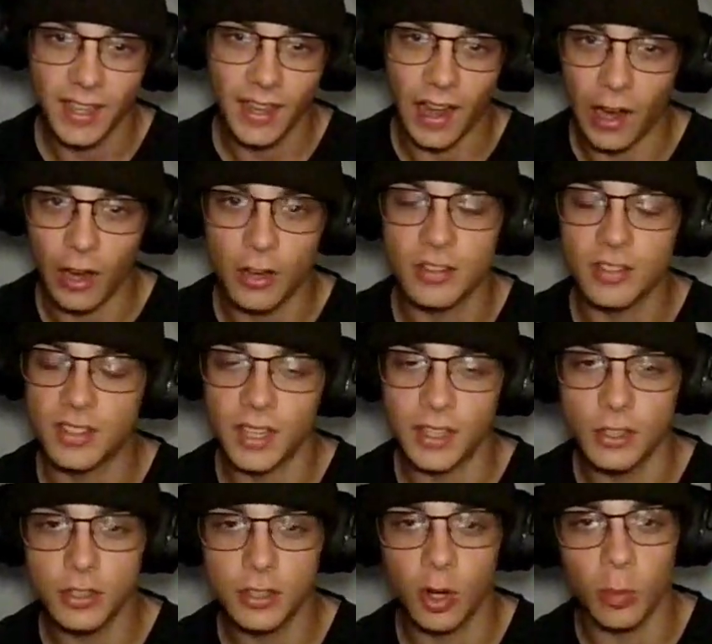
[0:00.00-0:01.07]
I understand
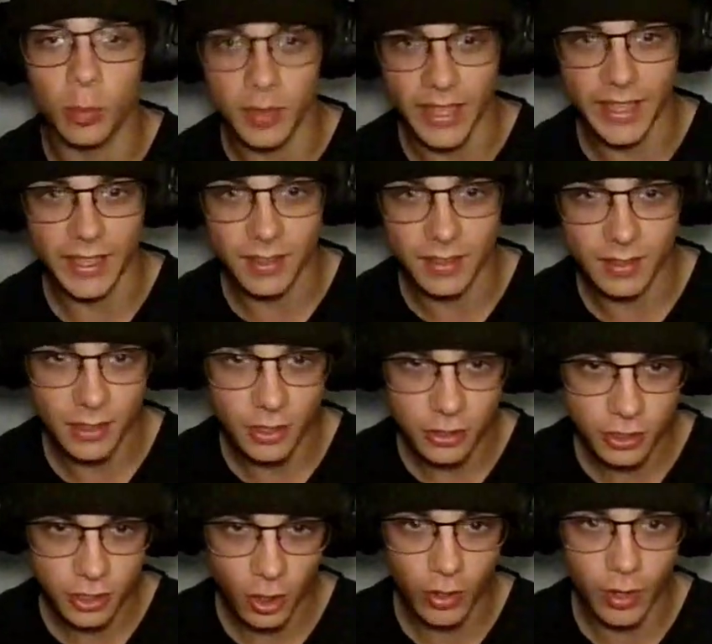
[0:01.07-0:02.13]
you show up late. You
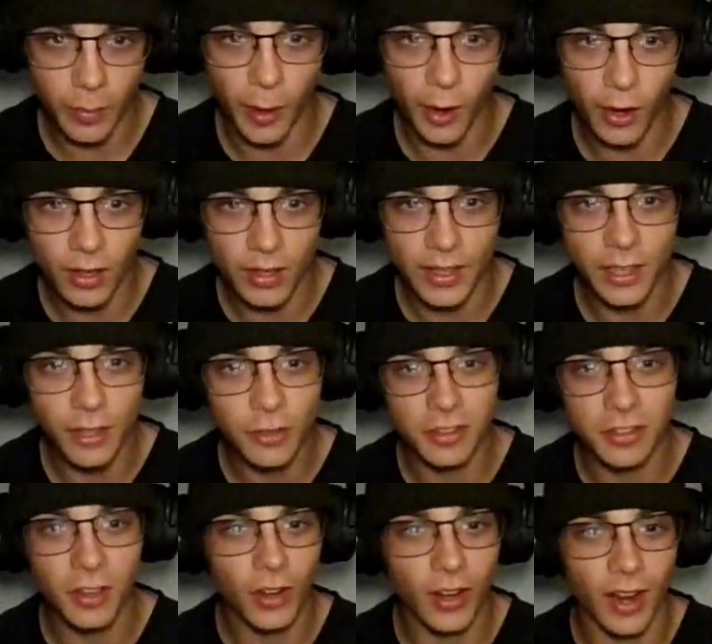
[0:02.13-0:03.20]
showed up early and you
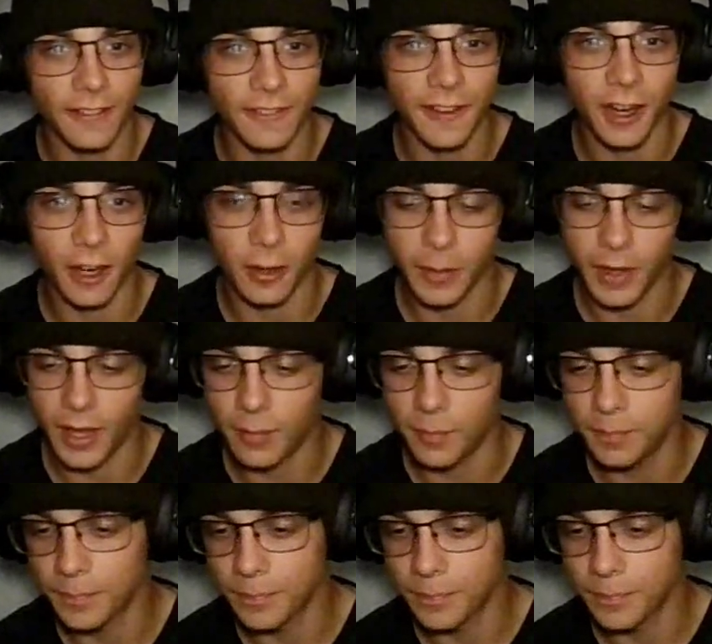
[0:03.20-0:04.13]
still got fired, man.